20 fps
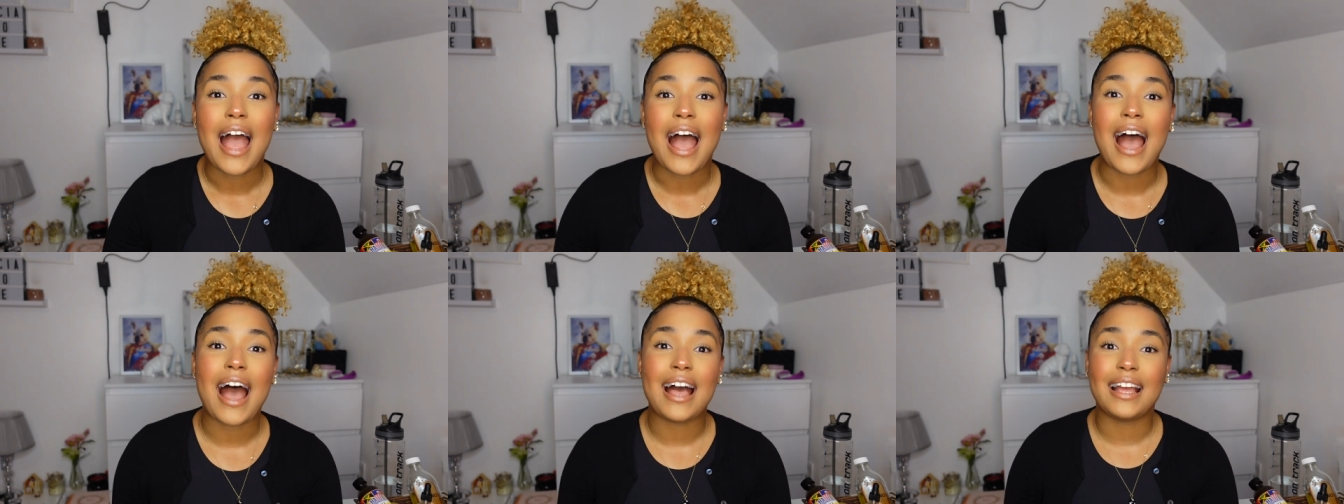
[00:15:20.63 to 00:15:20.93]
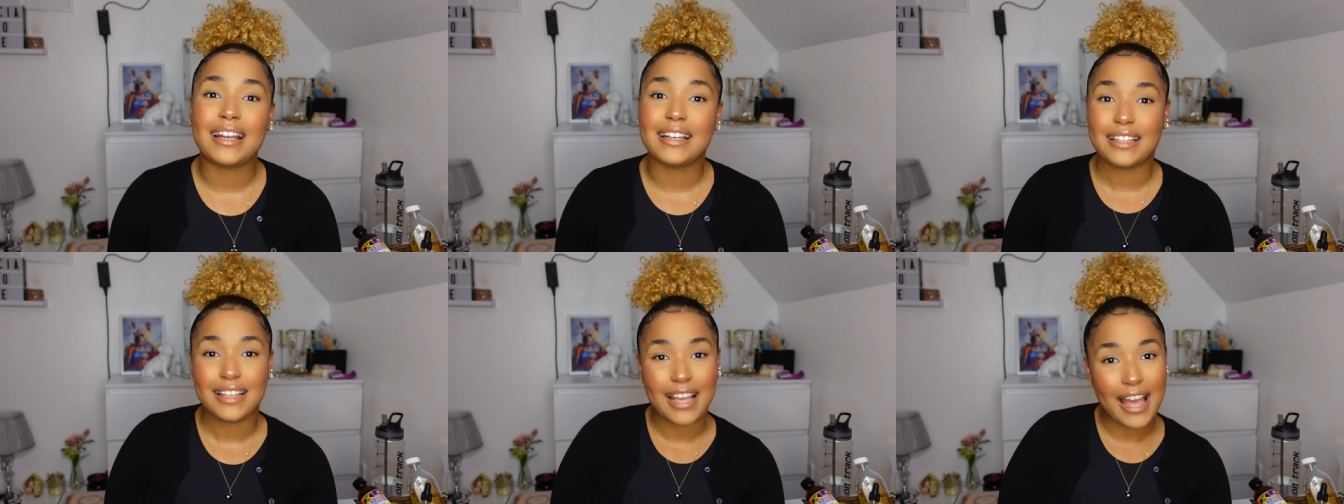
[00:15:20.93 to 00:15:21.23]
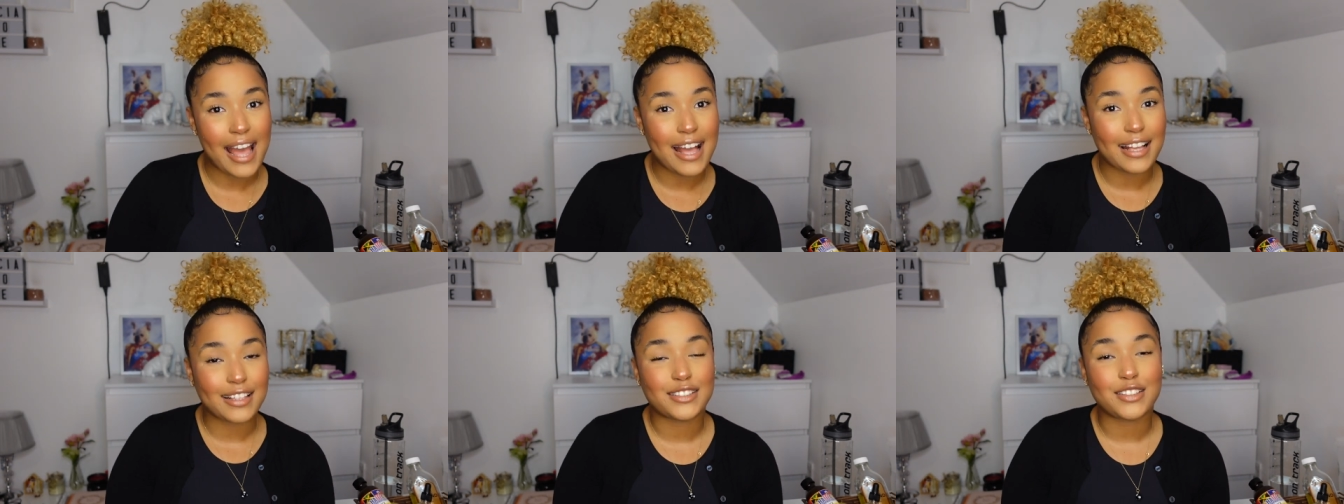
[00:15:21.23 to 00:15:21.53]
And
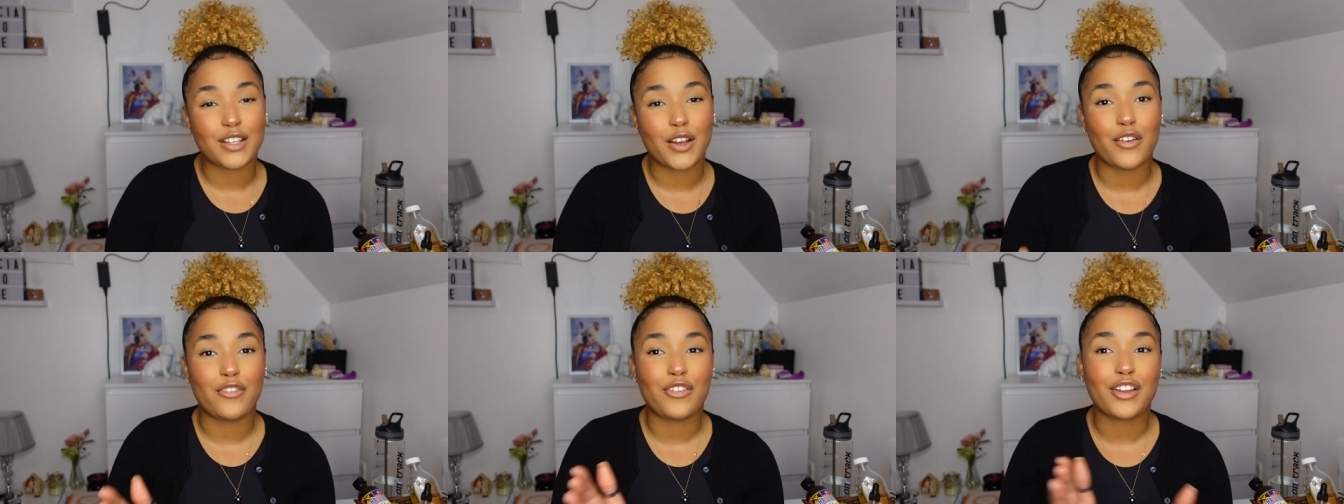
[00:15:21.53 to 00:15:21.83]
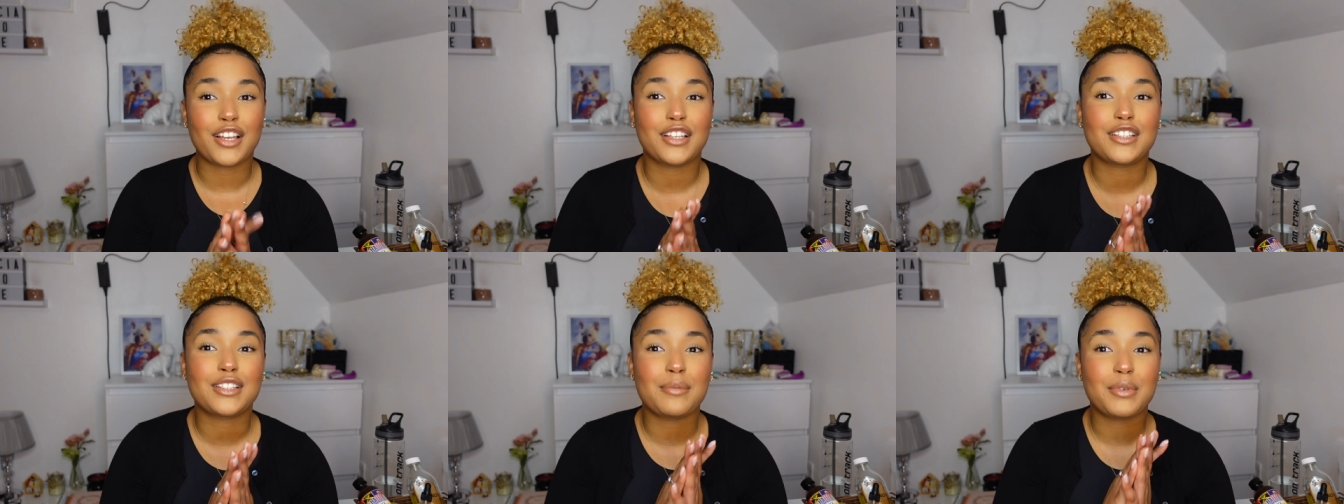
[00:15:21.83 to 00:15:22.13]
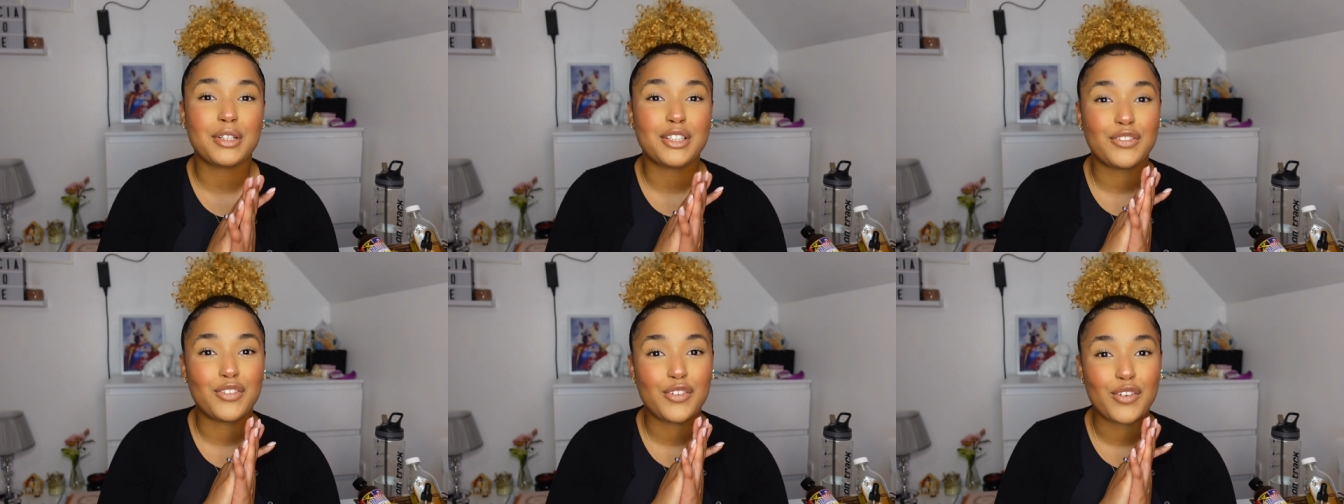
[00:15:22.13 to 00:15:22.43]
yeah, so thank you so
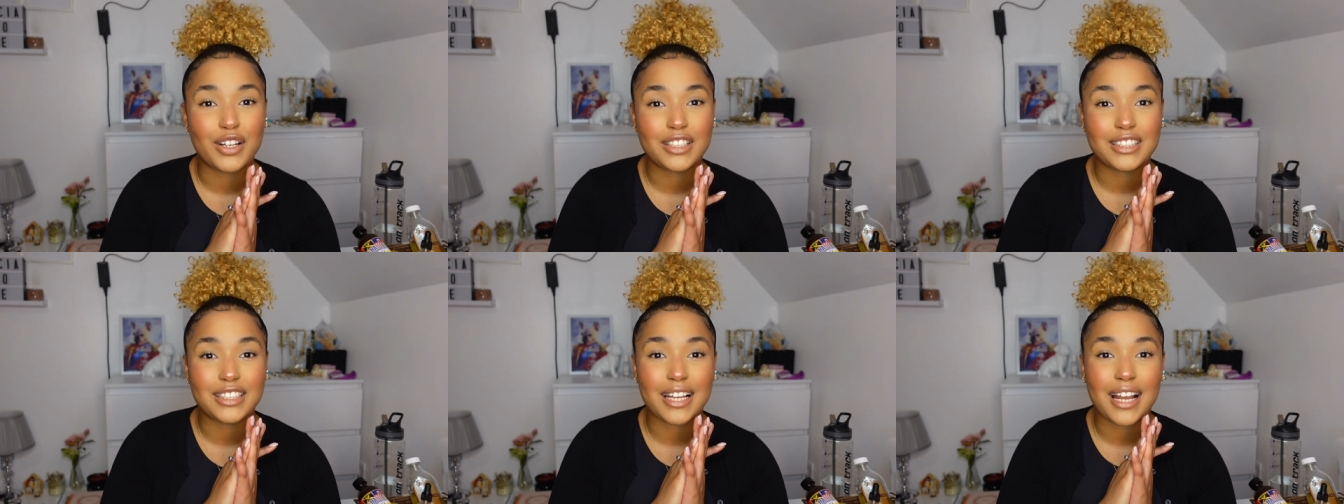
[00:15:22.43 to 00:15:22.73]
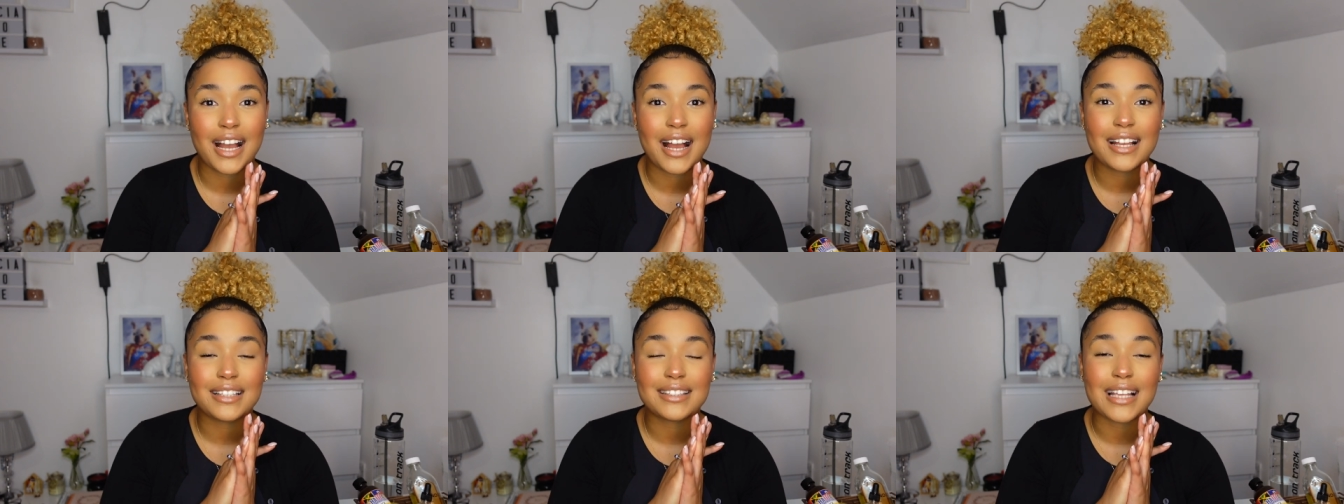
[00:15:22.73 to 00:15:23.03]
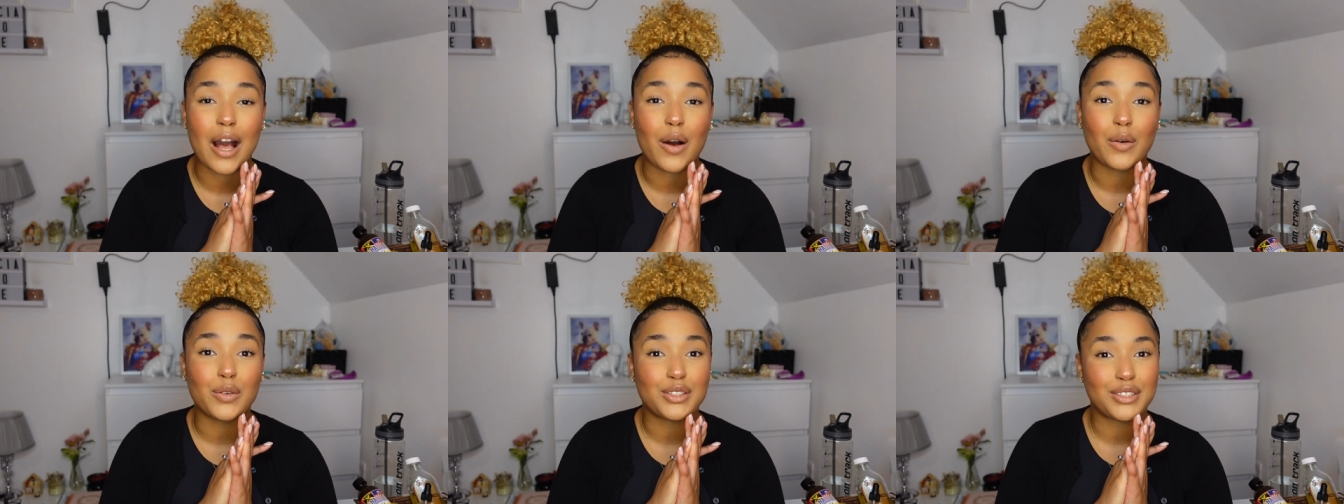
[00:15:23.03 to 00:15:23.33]
much for watching, guys.
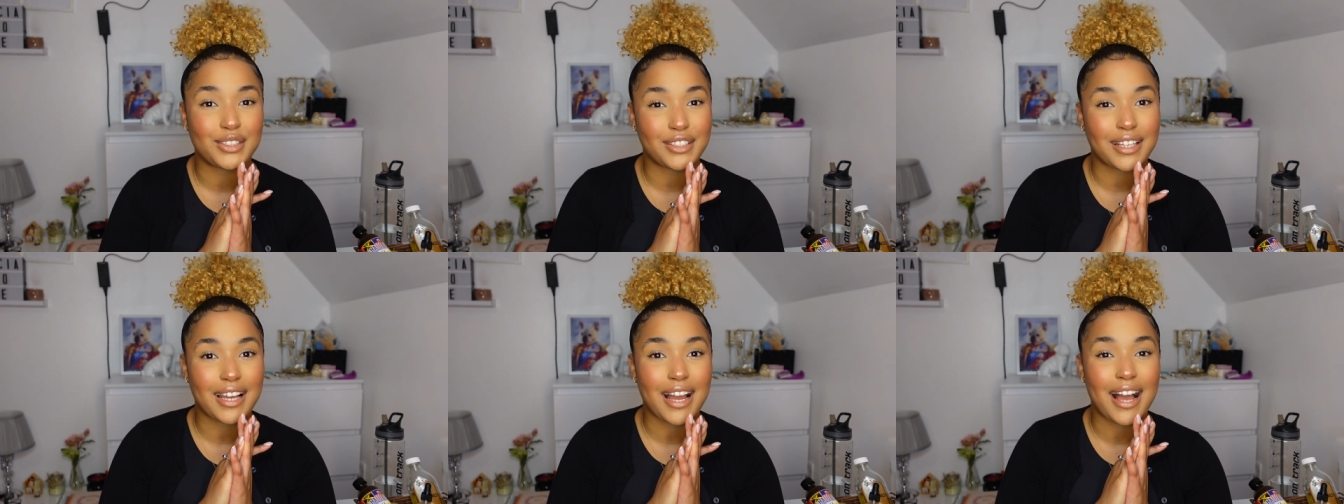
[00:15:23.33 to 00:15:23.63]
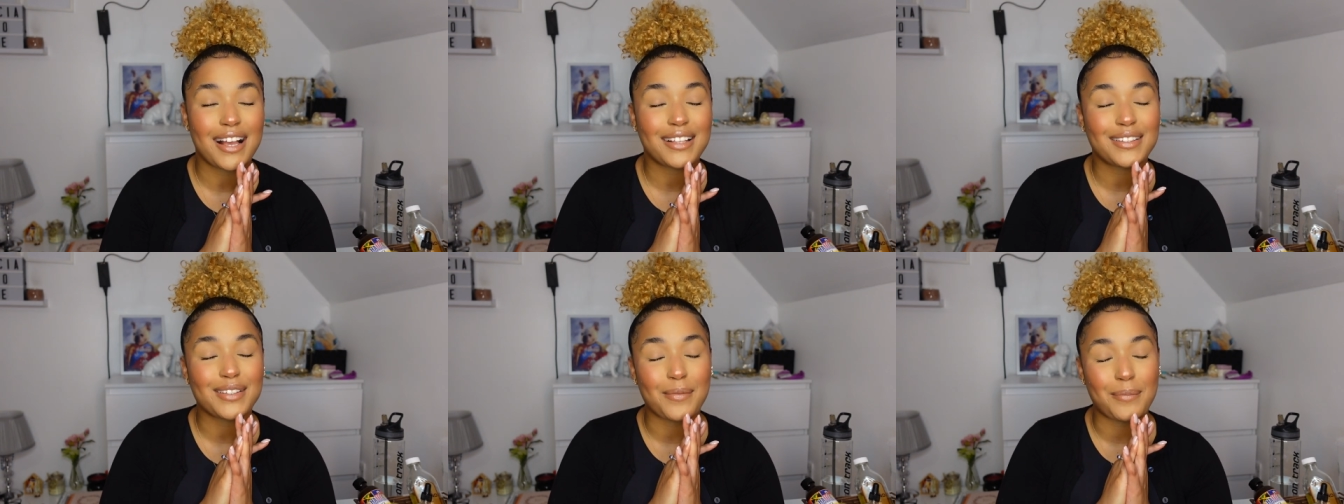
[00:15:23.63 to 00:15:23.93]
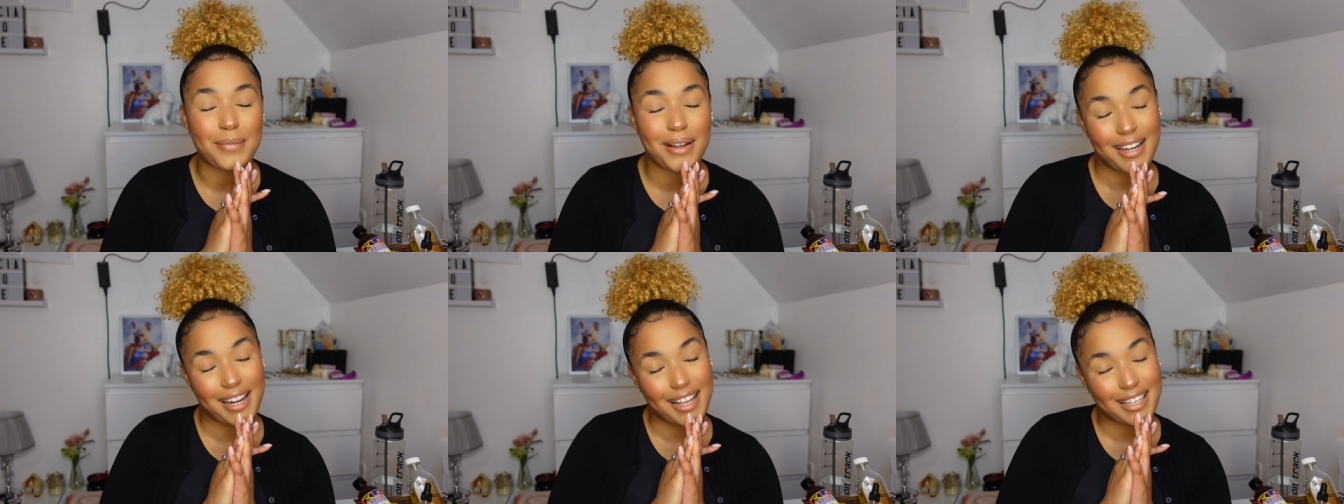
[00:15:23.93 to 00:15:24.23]
I'll see you guys on
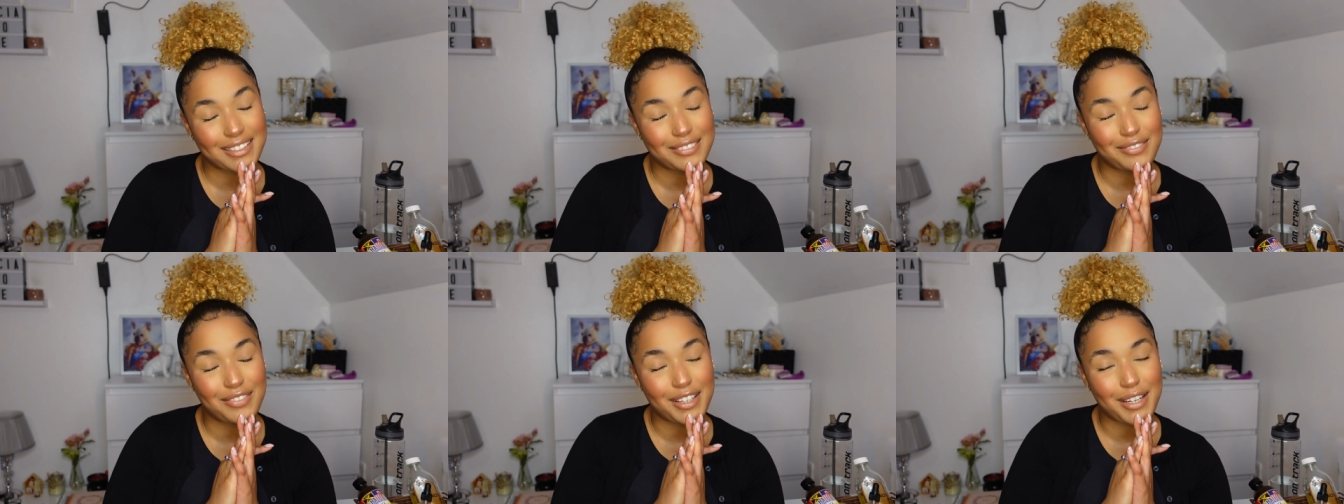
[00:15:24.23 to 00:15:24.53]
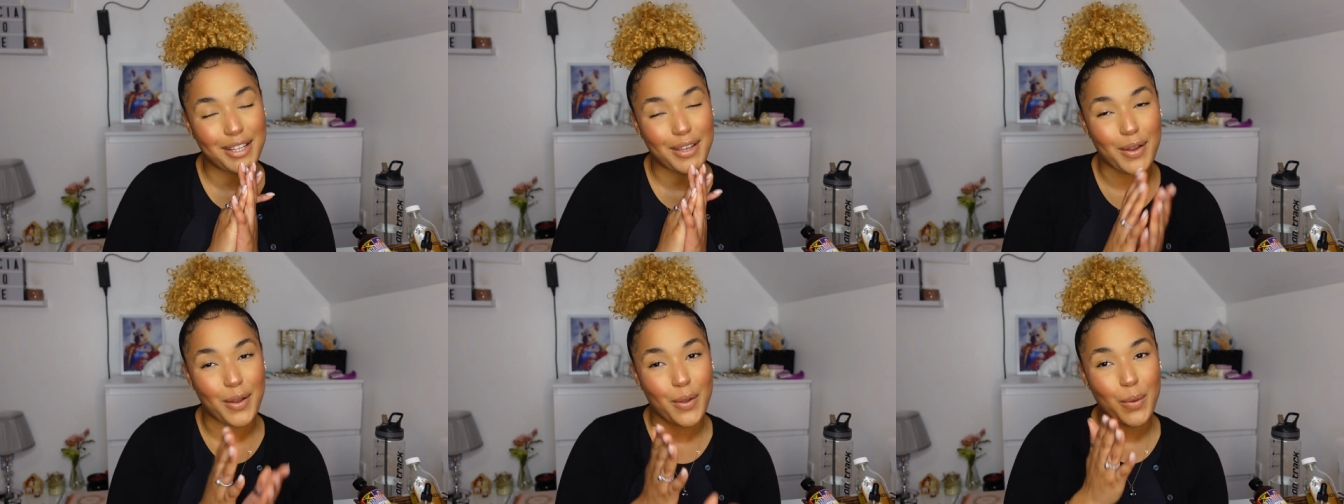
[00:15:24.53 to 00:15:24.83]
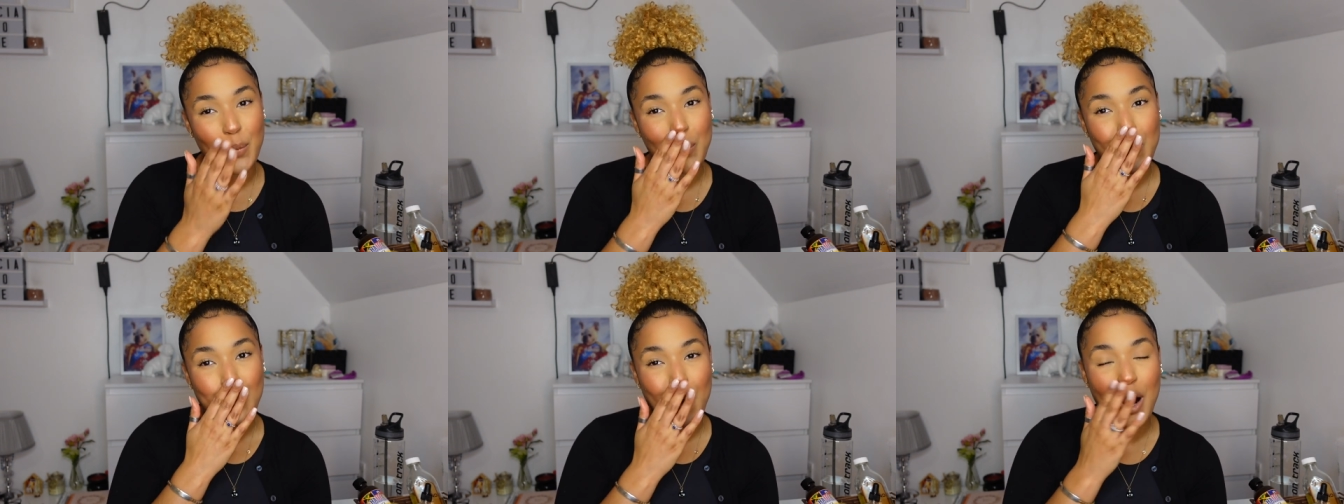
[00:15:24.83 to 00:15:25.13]
my next
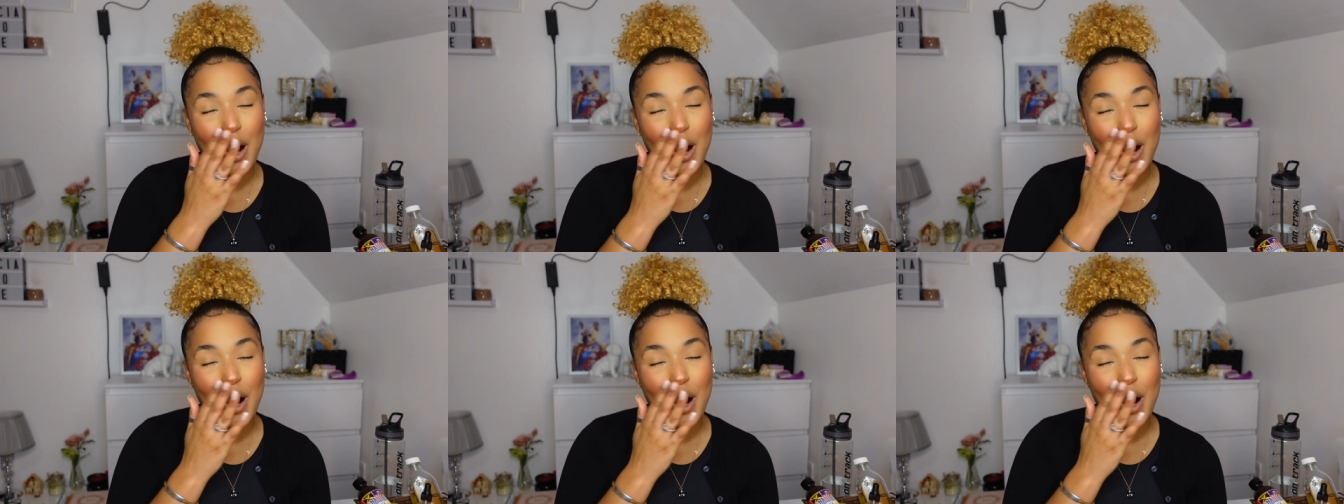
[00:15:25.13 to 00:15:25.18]
video.